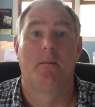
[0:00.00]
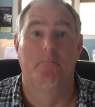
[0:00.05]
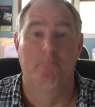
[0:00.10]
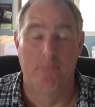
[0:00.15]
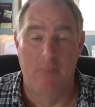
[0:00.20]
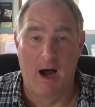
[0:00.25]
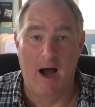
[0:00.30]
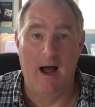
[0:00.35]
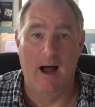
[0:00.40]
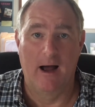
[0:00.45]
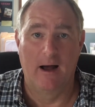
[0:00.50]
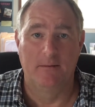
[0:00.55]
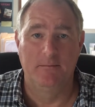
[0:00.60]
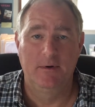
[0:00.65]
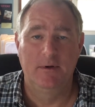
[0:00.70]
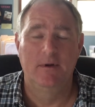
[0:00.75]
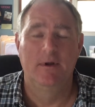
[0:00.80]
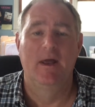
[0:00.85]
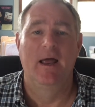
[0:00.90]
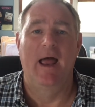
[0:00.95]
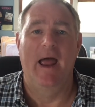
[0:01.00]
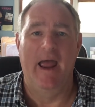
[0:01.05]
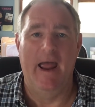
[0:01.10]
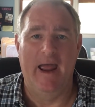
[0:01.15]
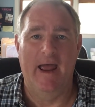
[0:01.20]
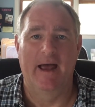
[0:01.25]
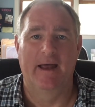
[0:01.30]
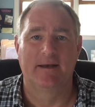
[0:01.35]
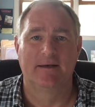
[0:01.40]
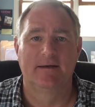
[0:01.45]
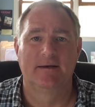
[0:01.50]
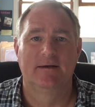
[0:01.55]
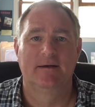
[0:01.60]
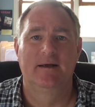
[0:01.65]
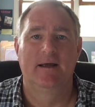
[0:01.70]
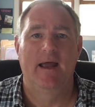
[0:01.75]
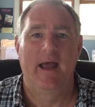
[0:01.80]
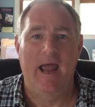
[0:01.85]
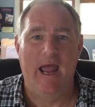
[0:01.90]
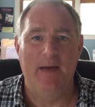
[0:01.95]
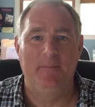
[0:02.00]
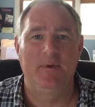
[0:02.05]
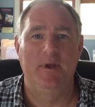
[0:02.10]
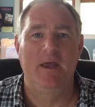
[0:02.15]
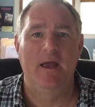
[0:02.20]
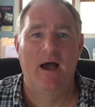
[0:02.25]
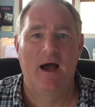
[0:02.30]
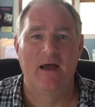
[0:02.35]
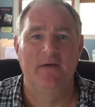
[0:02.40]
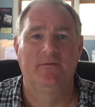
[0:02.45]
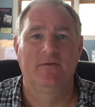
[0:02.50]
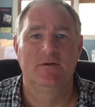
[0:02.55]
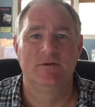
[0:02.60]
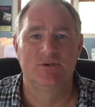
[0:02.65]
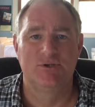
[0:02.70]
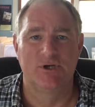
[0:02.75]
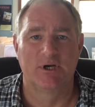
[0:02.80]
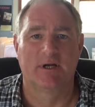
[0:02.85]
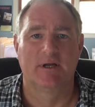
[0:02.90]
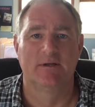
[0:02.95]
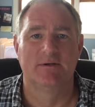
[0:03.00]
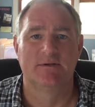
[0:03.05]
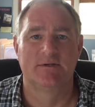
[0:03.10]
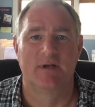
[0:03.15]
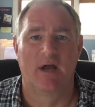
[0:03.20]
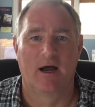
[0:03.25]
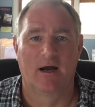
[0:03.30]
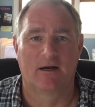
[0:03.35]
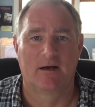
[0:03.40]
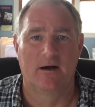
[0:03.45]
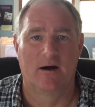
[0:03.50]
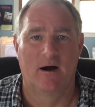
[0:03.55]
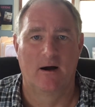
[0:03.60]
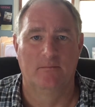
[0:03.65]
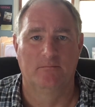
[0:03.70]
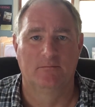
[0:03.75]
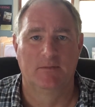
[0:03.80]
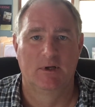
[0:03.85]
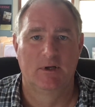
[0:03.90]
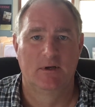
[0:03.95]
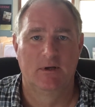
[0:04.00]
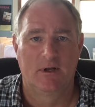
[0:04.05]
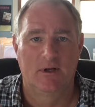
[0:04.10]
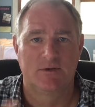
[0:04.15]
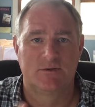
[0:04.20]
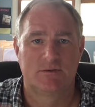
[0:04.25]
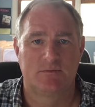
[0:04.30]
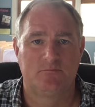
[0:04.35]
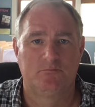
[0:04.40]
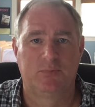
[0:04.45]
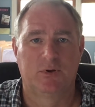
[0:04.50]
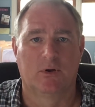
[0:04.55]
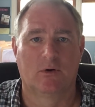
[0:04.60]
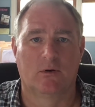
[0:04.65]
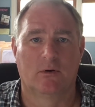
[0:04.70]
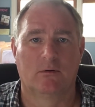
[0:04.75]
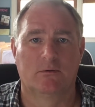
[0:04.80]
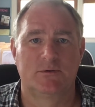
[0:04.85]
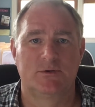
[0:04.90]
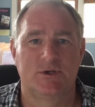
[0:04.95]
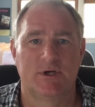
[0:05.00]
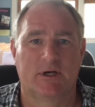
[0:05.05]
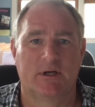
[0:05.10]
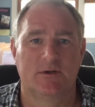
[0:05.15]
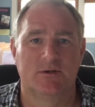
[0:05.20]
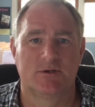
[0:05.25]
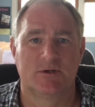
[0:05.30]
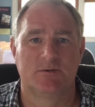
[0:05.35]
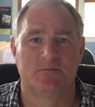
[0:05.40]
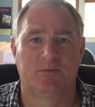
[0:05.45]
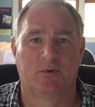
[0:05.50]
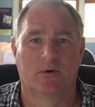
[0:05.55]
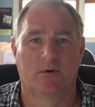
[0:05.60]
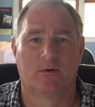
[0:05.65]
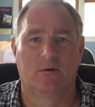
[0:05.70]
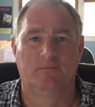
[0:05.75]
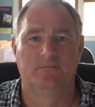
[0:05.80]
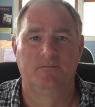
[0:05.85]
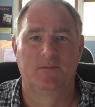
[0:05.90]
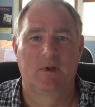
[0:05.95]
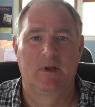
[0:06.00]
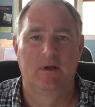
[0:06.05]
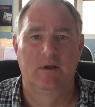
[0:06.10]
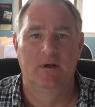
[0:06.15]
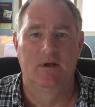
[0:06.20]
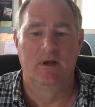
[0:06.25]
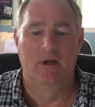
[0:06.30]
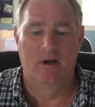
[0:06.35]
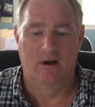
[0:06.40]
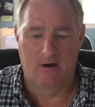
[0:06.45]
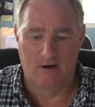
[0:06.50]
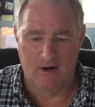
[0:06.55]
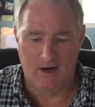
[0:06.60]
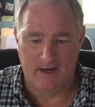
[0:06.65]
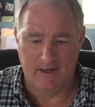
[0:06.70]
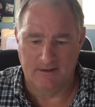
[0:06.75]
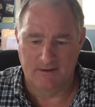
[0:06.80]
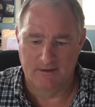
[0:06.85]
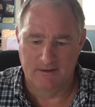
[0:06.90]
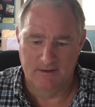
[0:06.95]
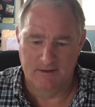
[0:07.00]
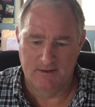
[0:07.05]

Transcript: Bob at happy-chickens.com. It's plural. Chickens is plural. All right.